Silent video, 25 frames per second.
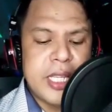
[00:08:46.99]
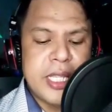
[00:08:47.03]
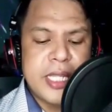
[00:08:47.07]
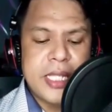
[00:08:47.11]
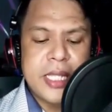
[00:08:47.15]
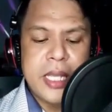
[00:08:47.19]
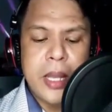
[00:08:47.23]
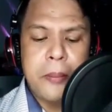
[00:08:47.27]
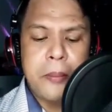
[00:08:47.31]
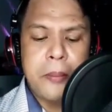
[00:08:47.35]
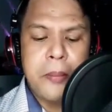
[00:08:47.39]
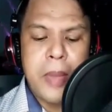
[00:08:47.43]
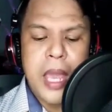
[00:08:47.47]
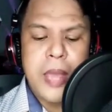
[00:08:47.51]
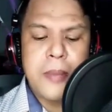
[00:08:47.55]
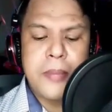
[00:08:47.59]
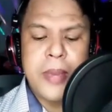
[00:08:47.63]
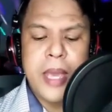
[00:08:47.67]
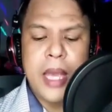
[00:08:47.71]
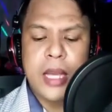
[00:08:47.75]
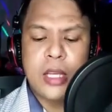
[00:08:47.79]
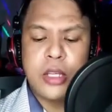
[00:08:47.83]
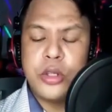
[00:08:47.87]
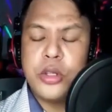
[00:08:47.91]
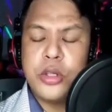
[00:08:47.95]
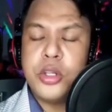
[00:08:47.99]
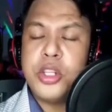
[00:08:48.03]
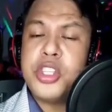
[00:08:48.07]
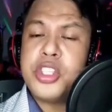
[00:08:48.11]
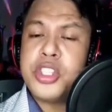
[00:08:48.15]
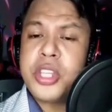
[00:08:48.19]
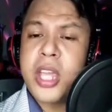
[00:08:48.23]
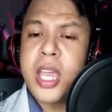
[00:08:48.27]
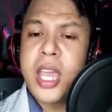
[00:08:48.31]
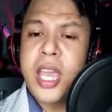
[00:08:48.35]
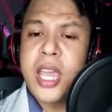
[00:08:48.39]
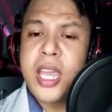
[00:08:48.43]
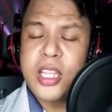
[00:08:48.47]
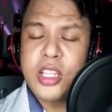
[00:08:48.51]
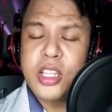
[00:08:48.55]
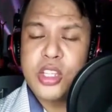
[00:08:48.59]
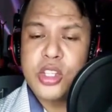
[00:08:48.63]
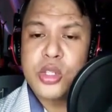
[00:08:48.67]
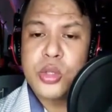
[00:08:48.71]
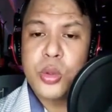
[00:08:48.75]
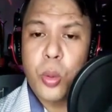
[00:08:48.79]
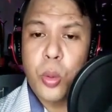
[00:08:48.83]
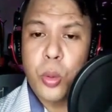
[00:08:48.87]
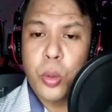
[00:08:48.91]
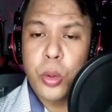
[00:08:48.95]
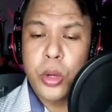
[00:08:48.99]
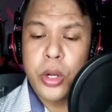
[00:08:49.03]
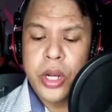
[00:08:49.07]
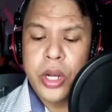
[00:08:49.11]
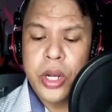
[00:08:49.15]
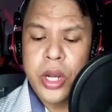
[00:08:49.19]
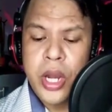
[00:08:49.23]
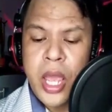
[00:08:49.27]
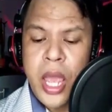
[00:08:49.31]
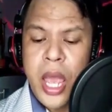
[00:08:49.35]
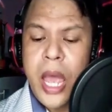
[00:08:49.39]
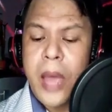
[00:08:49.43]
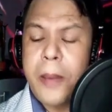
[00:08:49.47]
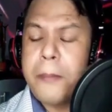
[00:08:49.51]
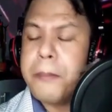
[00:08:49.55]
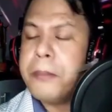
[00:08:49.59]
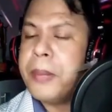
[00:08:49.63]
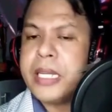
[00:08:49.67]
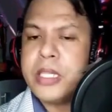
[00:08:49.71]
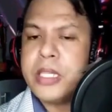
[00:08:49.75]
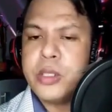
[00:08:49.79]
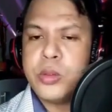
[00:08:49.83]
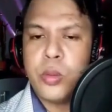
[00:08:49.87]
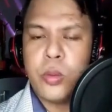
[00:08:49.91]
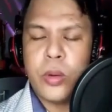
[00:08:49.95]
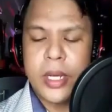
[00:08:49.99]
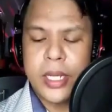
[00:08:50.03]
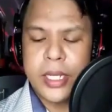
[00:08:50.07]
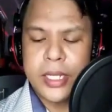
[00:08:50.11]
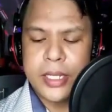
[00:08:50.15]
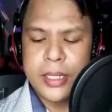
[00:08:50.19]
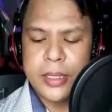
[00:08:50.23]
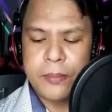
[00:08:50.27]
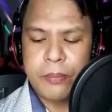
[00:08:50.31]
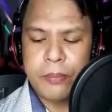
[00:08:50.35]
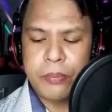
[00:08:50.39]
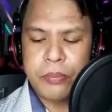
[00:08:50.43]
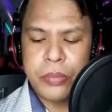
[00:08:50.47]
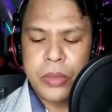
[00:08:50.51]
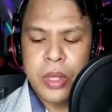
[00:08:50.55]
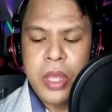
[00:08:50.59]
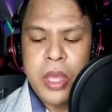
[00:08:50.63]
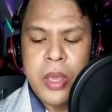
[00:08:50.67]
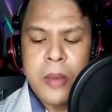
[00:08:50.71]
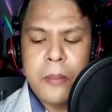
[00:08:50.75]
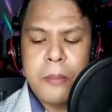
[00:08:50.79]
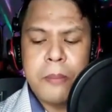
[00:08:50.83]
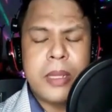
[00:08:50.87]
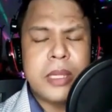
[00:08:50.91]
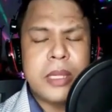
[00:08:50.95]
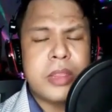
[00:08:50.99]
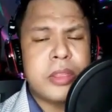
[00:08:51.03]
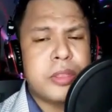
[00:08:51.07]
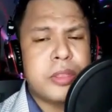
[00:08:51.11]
is someone who changes throughout the story.